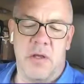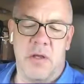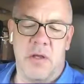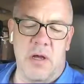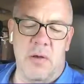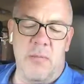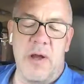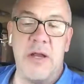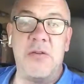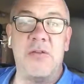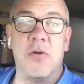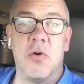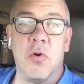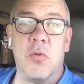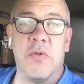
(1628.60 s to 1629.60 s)
I
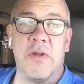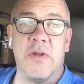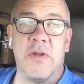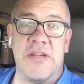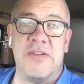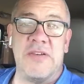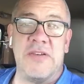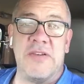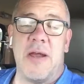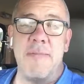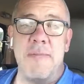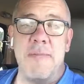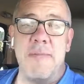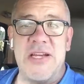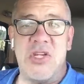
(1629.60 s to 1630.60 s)
used to own the DJI
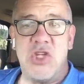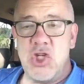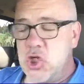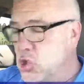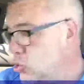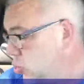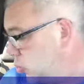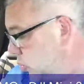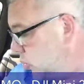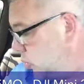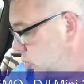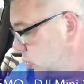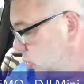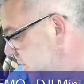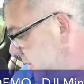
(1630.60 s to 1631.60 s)
Mini 2.
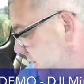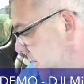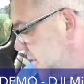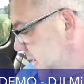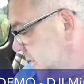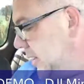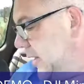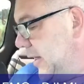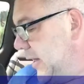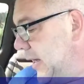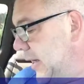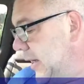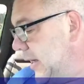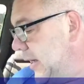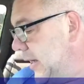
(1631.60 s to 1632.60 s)

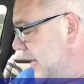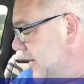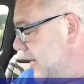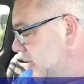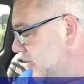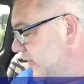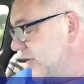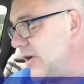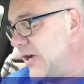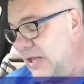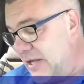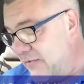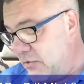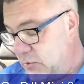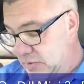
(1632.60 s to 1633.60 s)
And they were very
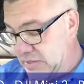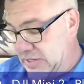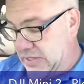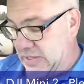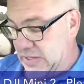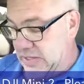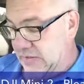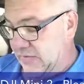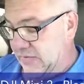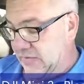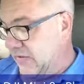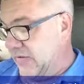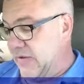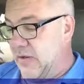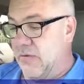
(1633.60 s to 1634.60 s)
clever when they did this
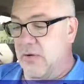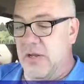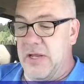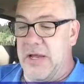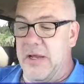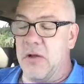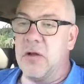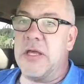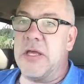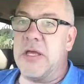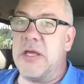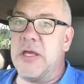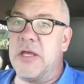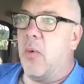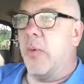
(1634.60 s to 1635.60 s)
because they were like,
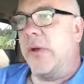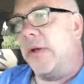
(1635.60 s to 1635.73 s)
okay, well,